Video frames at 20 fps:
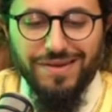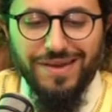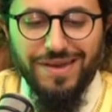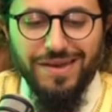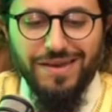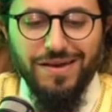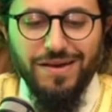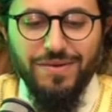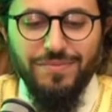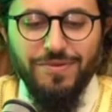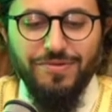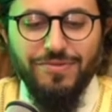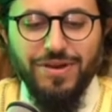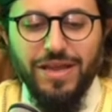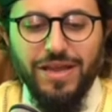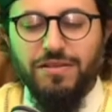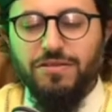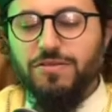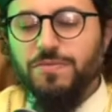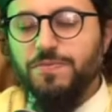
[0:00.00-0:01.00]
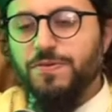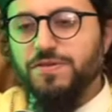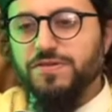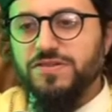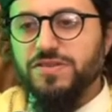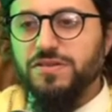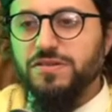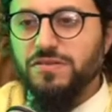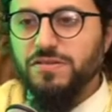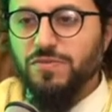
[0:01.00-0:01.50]
hey, I'm a regular
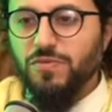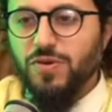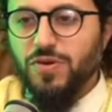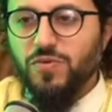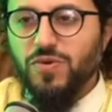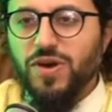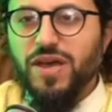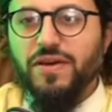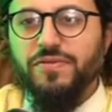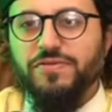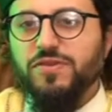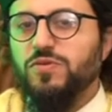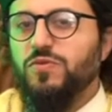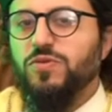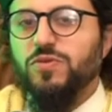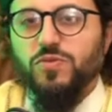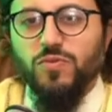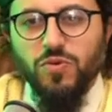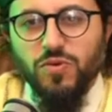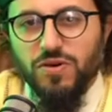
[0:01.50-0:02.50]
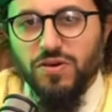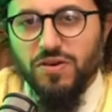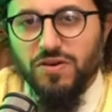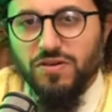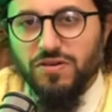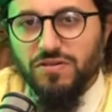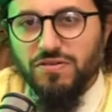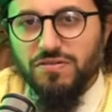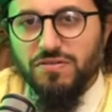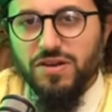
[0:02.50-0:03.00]
person. What do I have to do with war,
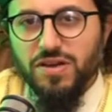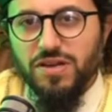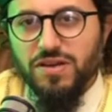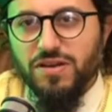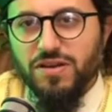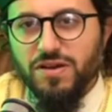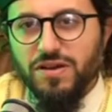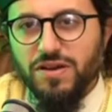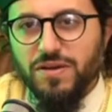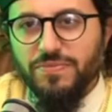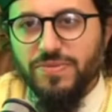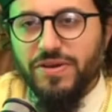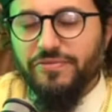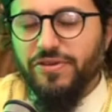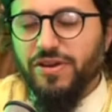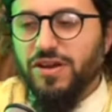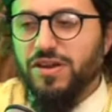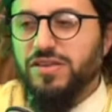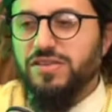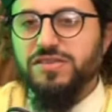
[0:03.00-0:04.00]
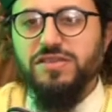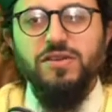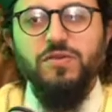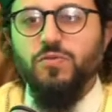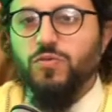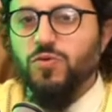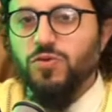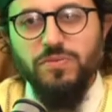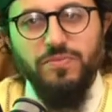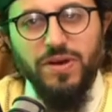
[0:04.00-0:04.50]
right? I'm never going to see
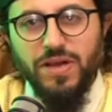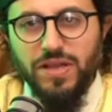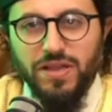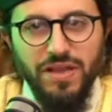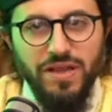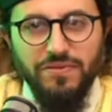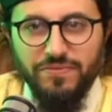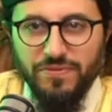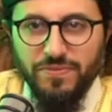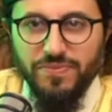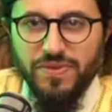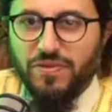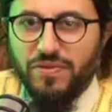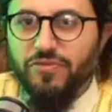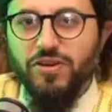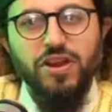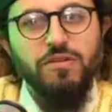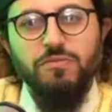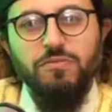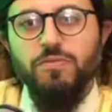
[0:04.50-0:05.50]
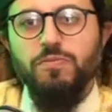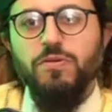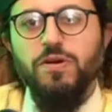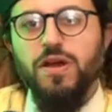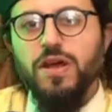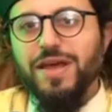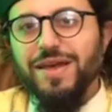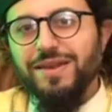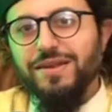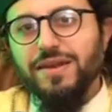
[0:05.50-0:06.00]
a war in my life. I'm never going to be...
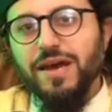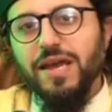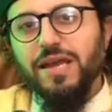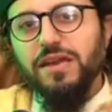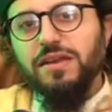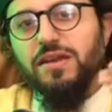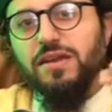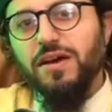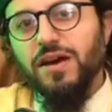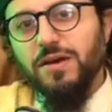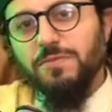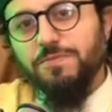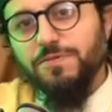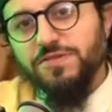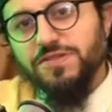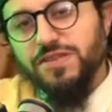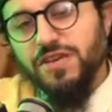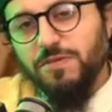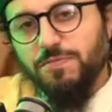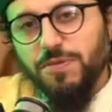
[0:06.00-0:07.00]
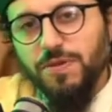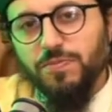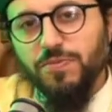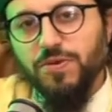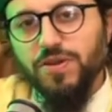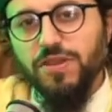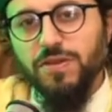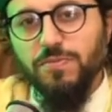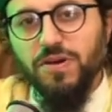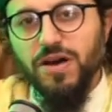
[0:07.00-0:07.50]
99% of
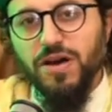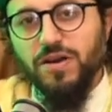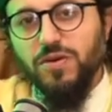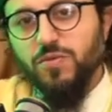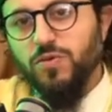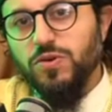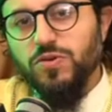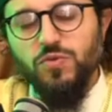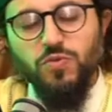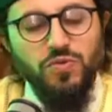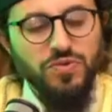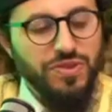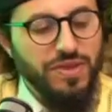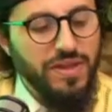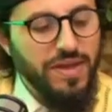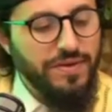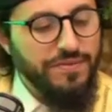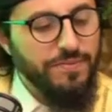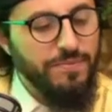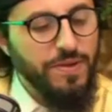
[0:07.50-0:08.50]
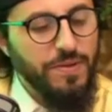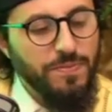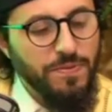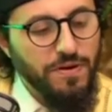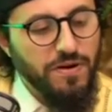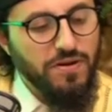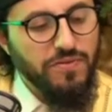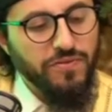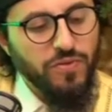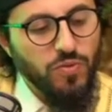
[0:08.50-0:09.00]
people in the modern world will never be
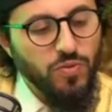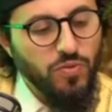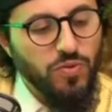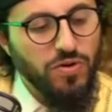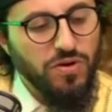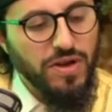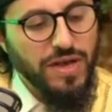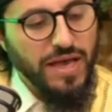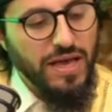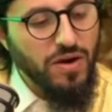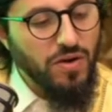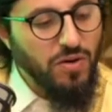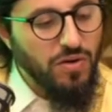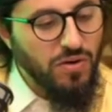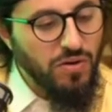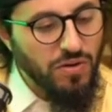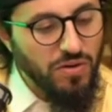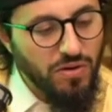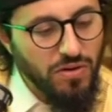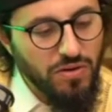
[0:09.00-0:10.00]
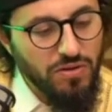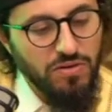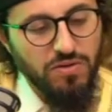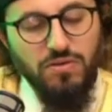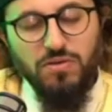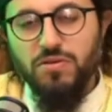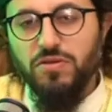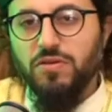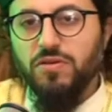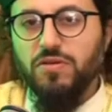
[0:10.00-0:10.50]
part of a war at
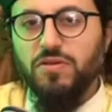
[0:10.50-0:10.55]
all